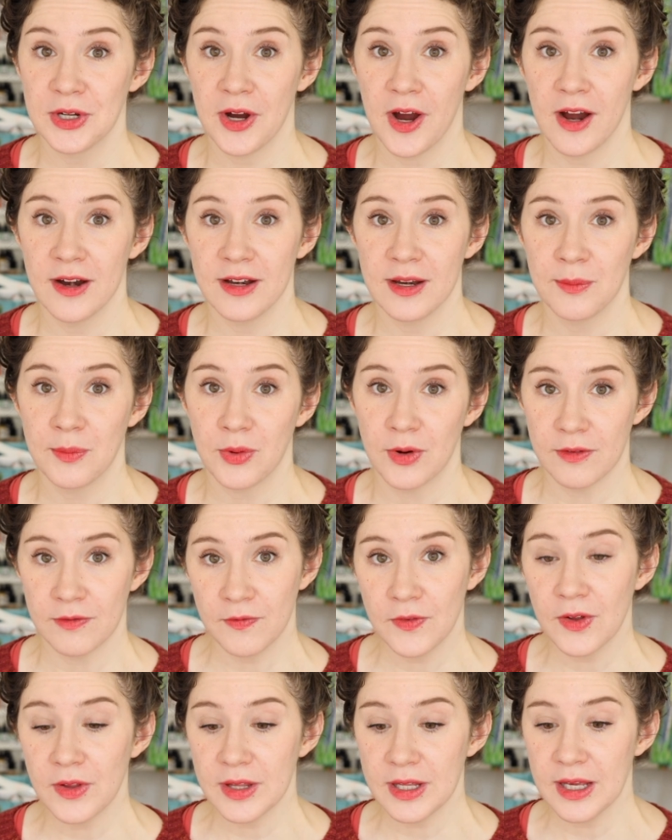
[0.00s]
your art in
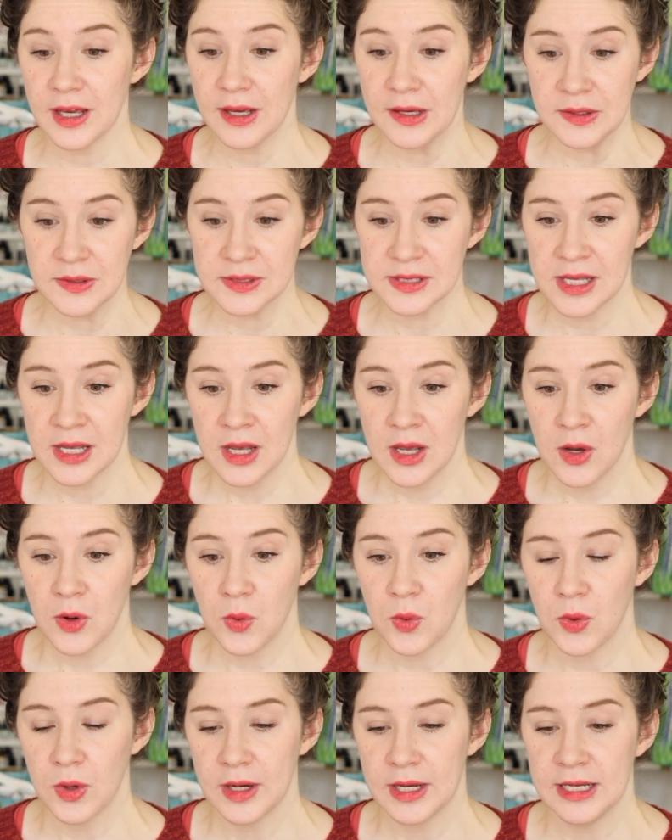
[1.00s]
portfolios
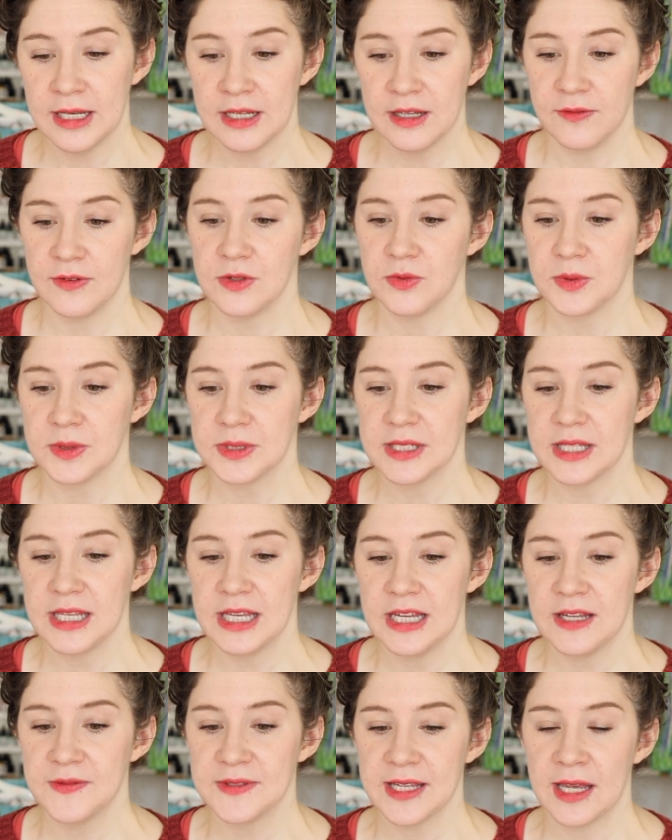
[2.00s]
or in individual
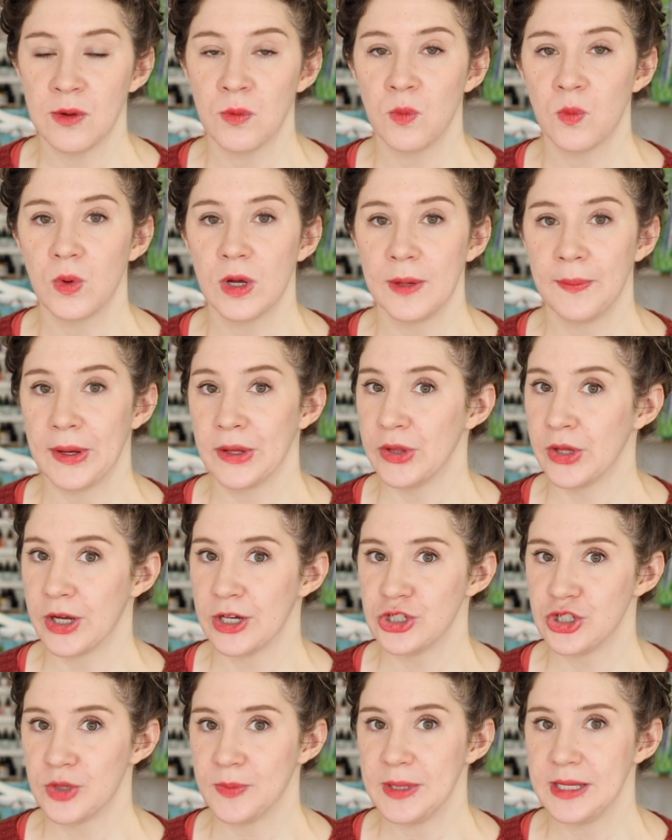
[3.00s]
sleeves? And what about
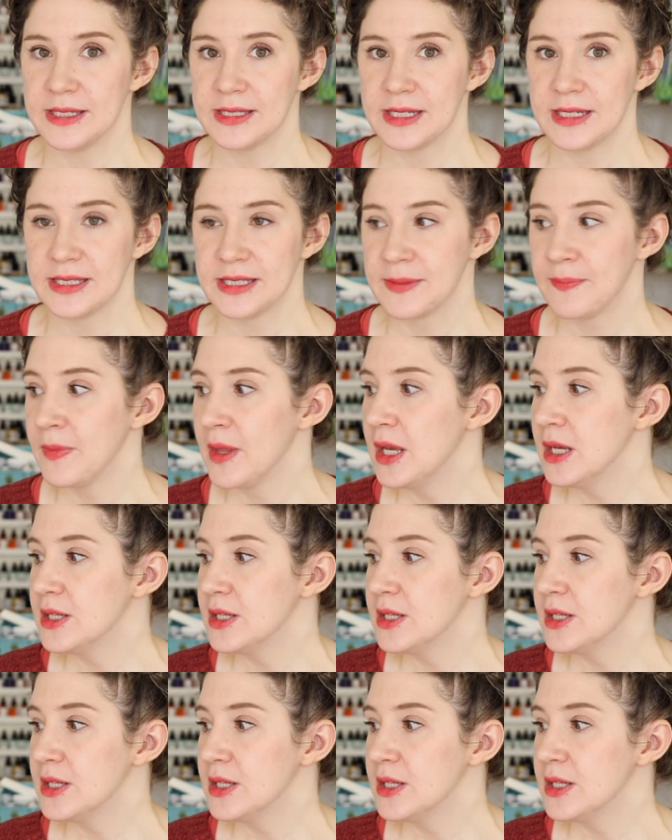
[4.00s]
larger pieces?